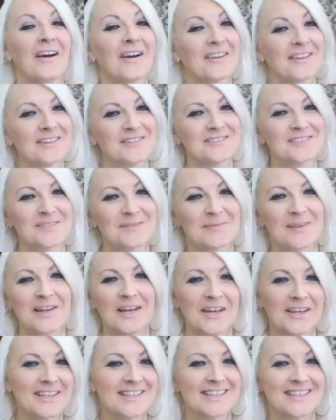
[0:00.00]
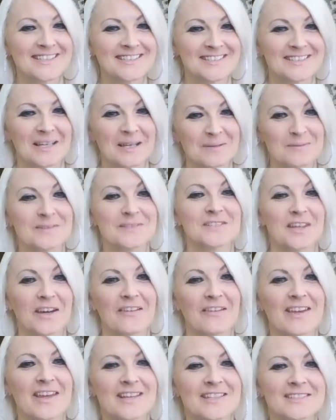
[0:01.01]
i used to be like this i'm
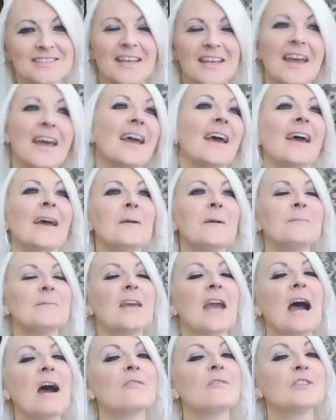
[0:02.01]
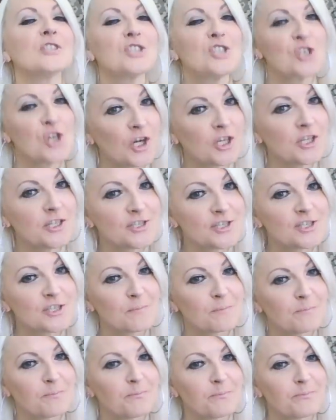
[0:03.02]
serious you have a
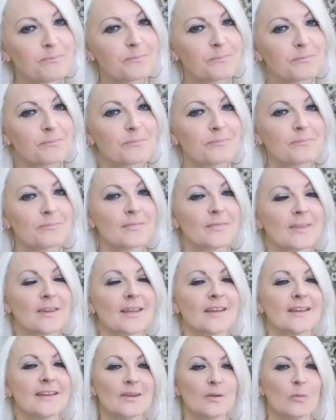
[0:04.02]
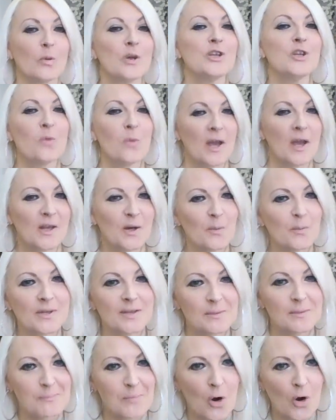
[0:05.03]
choice when you wake up
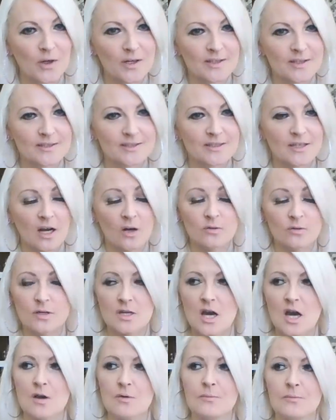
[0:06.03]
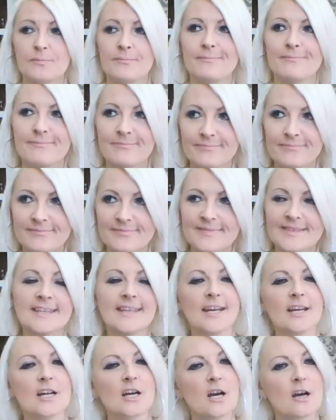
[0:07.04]
in the morning to go no
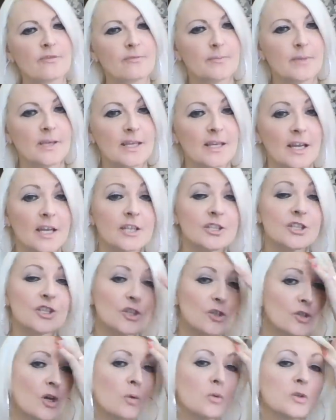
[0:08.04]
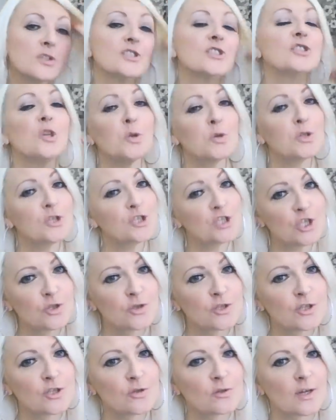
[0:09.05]
get off me do you know as soon as you
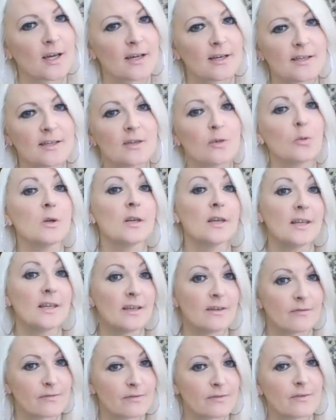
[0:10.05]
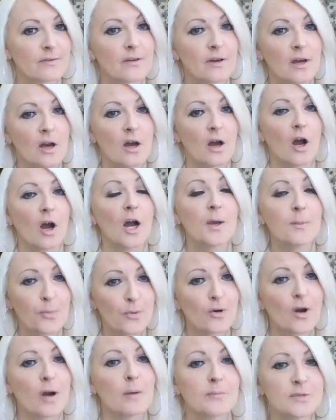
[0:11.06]
do that, it will leave? I
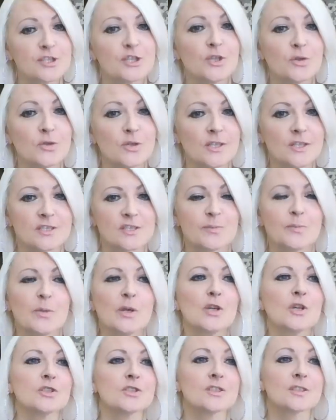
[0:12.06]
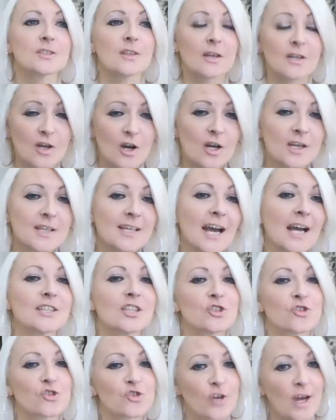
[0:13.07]
promise you this because God had
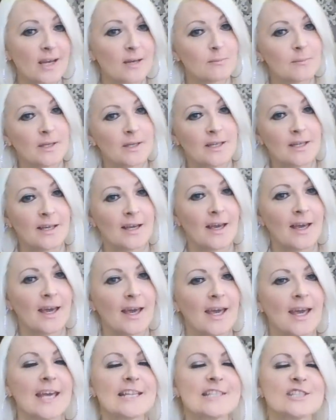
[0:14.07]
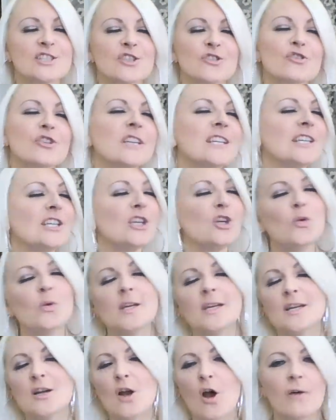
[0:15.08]
to train me. It's a
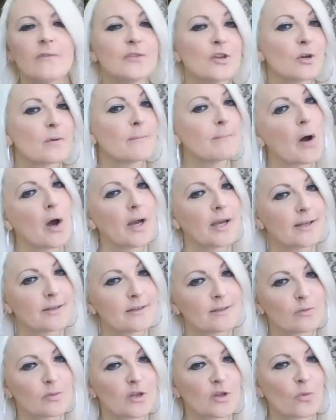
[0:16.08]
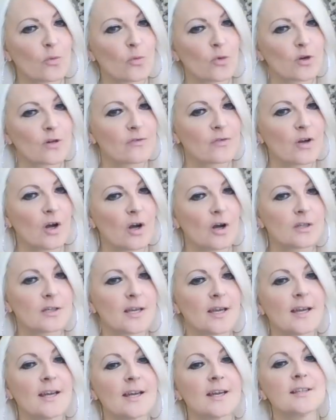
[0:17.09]
renewing of your mind with the word of God.
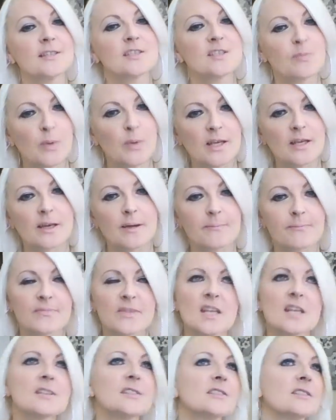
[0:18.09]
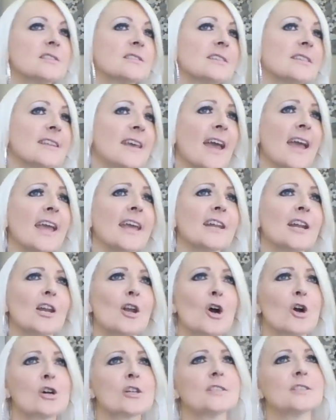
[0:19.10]
Speak it. This is the day the
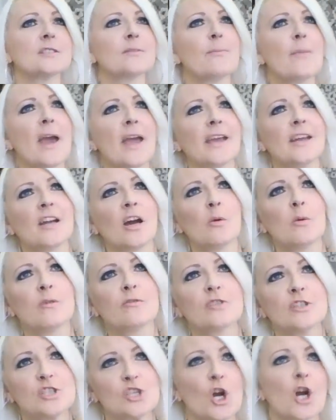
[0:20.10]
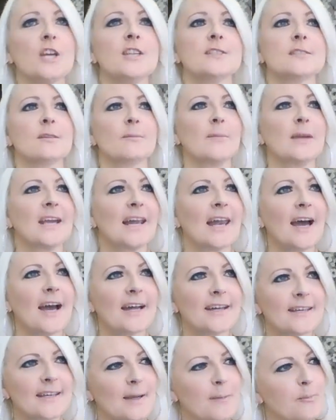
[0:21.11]
Lord has made. I will rejoice and be
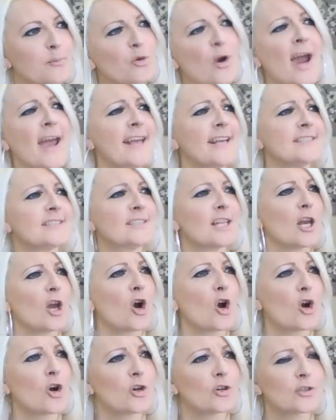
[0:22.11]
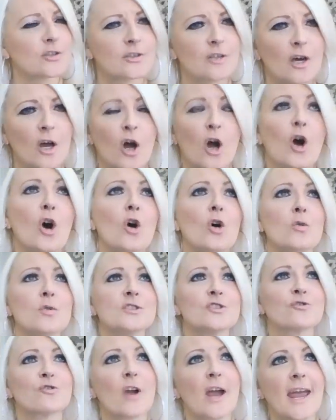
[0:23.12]
glad in it. Praise the Lord. Oh,
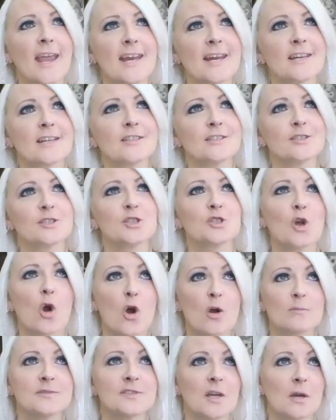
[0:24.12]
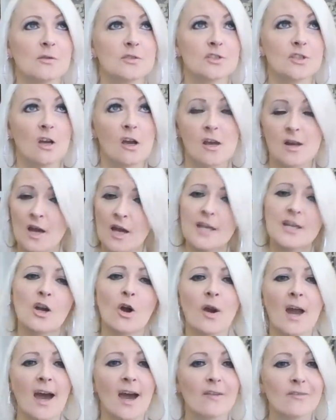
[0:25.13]
it's raining and the storms outside. I'm
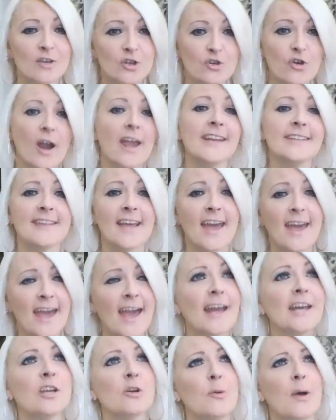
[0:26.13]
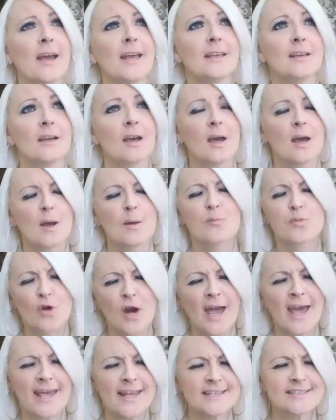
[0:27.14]
going to have a great day anyway.
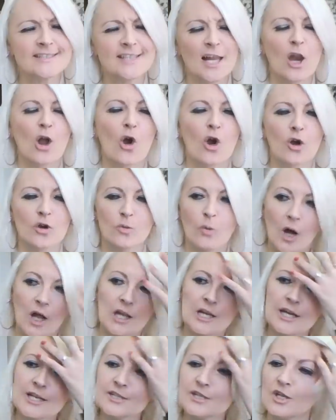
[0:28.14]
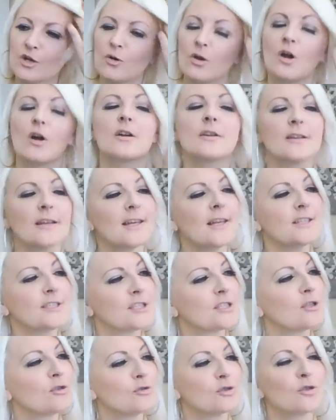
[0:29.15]
Praise the Lord. What'll I do, Lord?
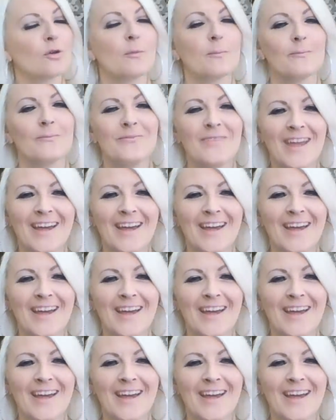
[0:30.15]
Let's do something.